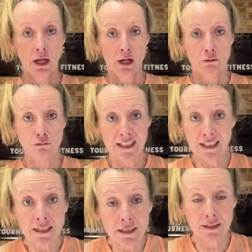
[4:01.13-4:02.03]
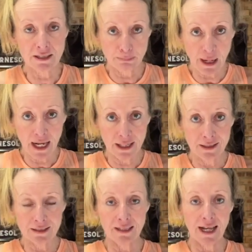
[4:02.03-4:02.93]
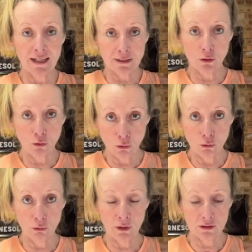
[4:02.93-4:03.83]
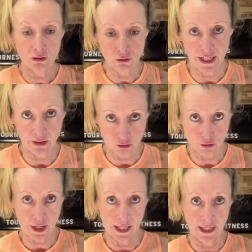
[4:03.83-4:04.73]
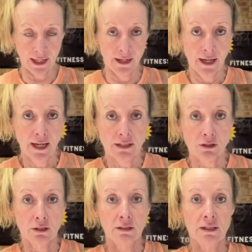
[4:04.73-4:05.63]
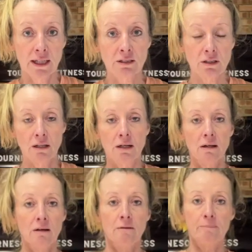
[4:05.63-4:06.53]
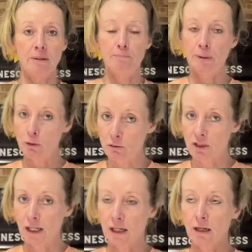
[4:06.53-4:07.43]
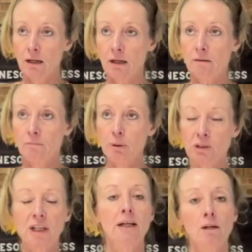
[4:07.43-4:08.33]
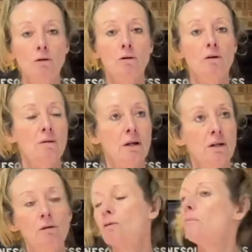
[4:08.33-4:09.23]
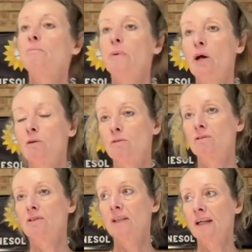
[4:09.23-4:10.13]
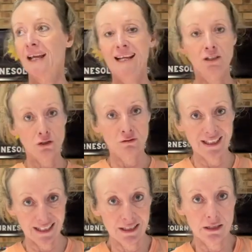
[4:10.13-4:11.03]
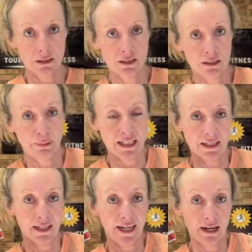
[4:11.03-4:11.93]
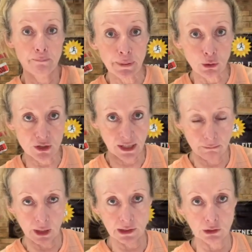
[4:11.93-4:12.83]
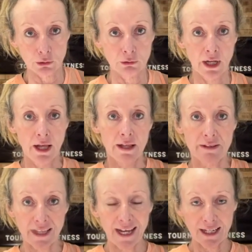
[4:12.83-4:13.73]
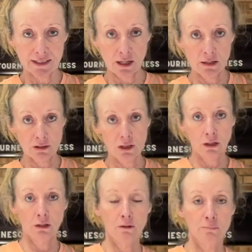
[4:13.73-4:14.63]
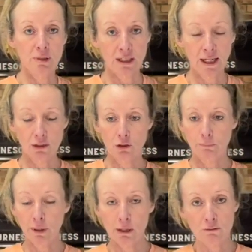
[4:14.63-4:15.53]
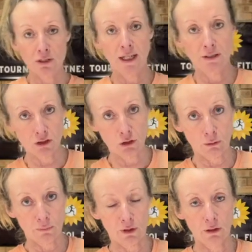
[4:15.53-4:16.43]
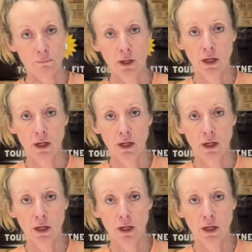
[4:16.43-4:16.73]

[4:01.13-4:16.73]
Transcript: resistance bands, that's all strength training. So you need to be putting your bones against resistance, basically, and building muscle. That is going to protect your bones and stop them